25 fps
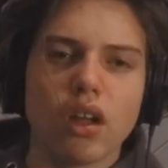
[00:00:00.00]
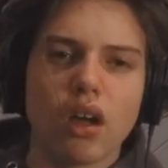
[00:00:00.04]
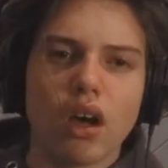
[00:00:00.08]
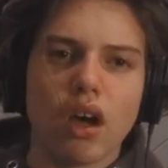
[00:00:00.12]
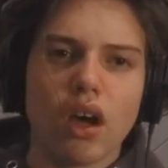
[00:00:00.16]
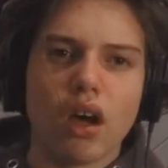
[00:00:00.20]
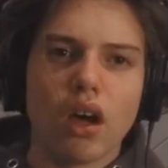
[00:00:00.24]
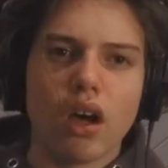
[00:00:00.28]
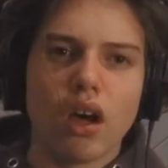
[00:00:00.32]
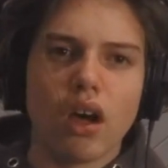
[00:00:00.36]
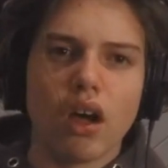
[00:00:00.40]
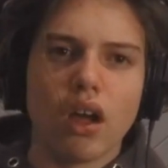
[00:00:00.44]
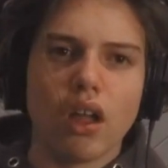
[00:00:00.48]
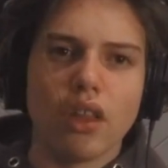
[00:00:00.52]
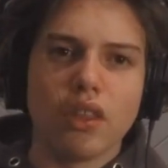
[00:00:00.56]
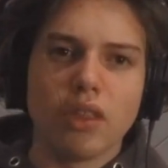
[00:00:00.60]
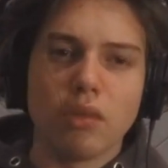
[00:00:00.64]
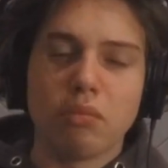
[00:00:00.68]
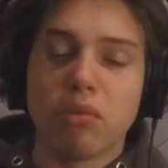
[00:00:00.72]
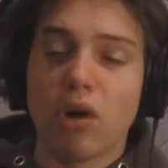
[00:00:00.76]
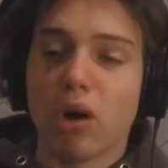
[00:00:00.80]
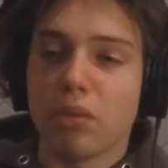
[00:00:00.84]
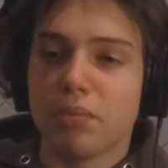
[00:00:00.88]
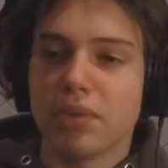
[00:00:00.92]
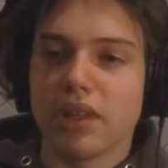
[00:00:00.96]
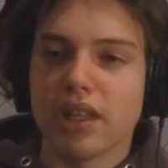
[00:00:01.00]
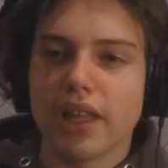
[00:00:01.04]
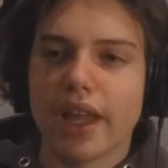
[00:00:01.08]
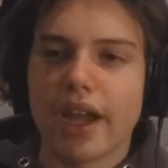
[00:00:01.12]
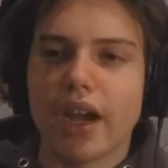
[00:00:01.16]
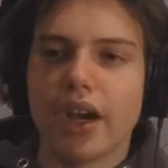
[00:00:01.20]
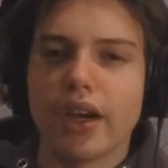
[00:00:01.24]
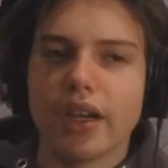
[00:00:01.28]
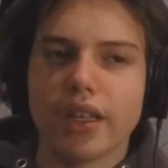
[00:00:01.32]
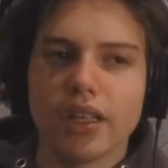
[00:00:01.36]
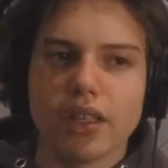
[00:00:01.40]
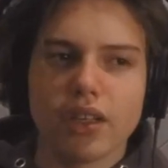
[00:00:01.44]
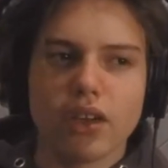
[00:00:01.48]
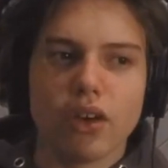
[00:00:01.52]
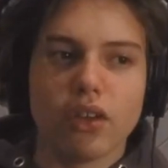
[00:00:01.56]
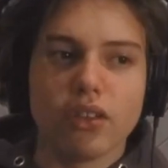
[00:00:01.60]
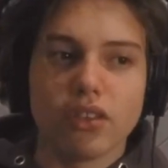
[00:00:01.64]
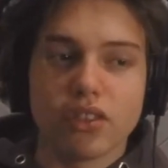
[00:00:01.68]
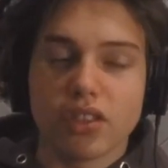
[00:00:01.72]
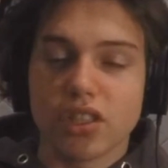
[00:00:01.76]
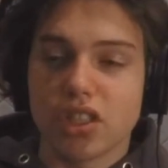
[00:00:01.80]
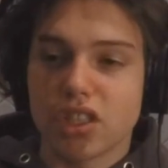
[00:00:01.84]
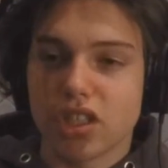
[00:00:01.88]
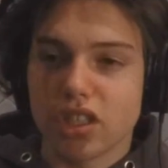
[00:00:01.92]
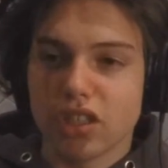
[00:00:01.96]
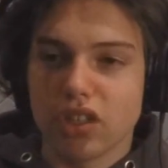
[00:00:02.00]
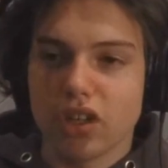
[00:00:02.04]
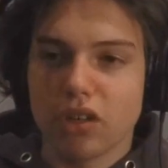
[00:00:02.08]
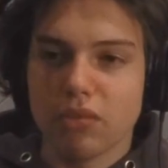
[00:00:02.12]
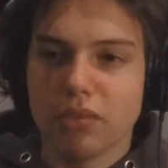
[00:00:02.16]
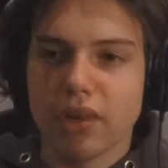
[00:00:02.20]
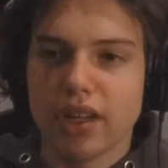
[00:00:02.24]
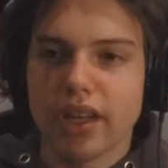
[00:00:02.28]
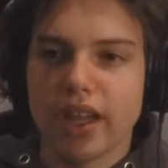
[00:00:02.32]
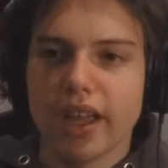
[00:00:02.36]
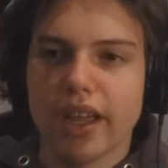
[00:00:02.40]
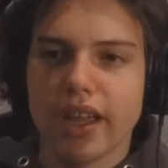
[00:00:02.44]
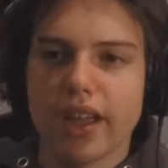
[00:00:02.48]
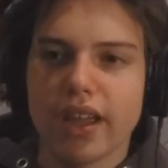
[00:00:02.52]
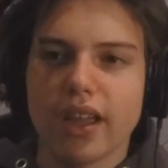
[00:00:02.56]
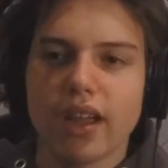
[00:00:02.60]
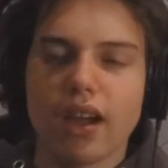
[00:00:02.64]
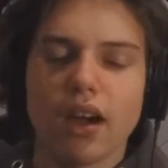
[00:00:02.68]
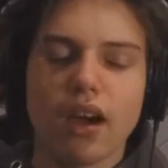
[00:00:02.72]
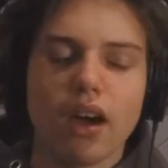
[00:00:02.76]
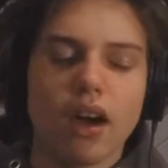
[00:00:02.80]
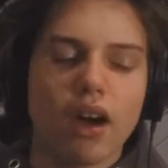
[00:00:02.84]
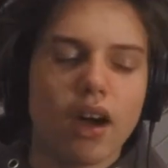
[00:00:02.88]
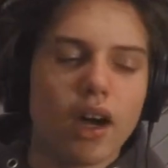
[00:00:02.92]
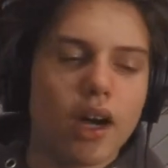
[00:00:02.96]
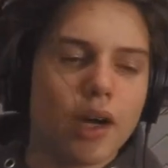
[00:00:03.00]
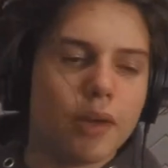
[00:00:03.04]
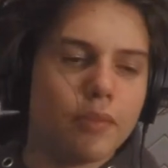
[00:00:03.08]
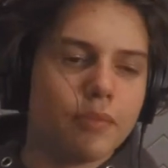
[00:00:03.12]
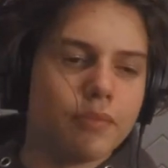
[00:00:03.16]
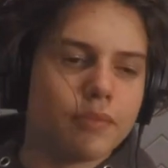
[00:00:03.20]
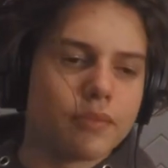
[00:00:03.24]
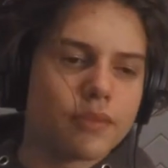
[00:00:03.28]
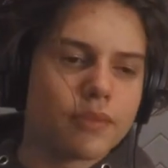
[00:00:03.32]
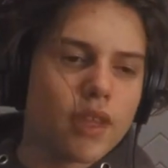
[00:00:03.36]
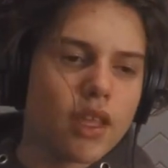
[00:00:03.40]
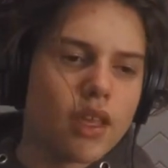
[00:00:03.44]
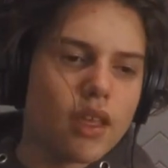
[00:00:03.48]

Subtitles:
the popularity onto Janelle Monae.